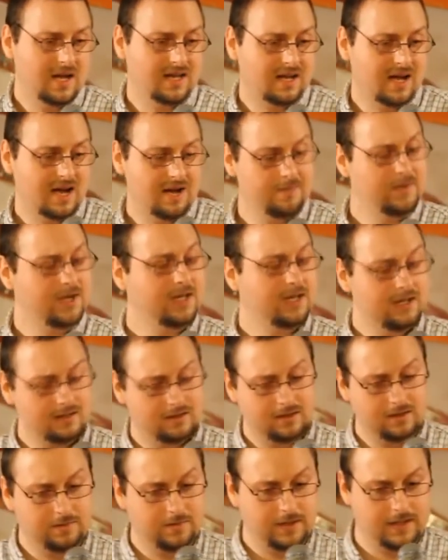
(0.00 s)
And I
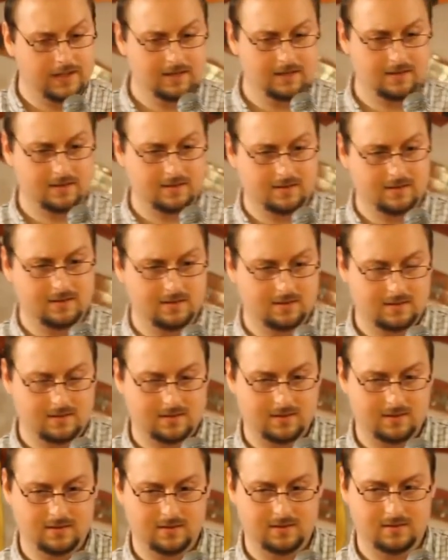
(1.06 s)
immediately began to,
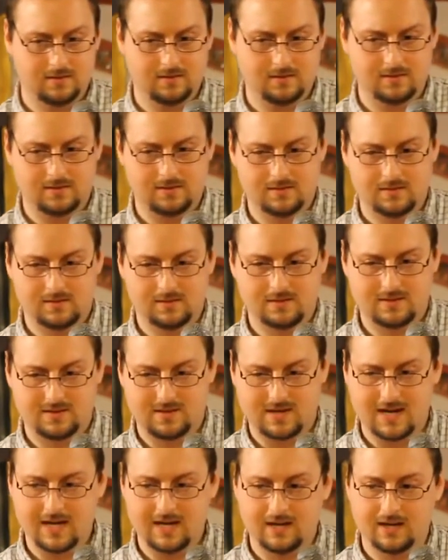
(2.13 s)
to
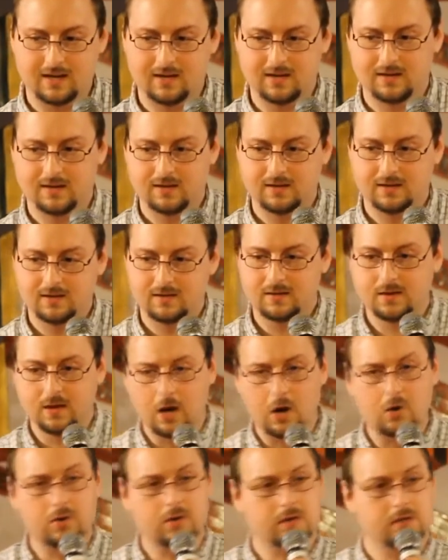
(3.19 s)
take
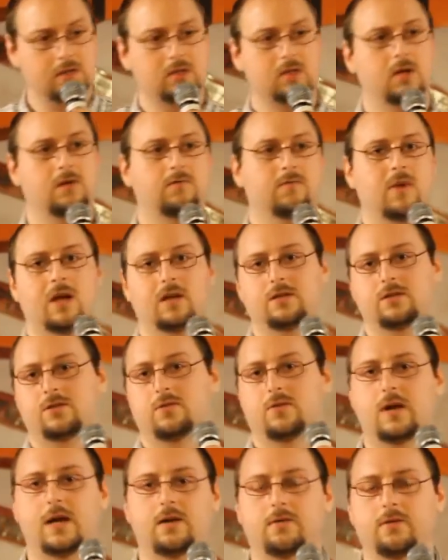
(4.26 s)
notice of my
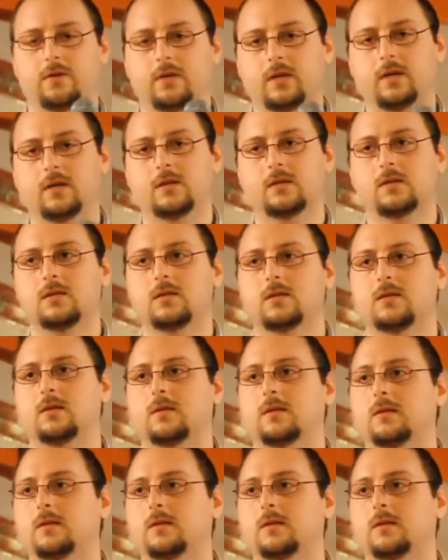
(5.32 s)
surroundings.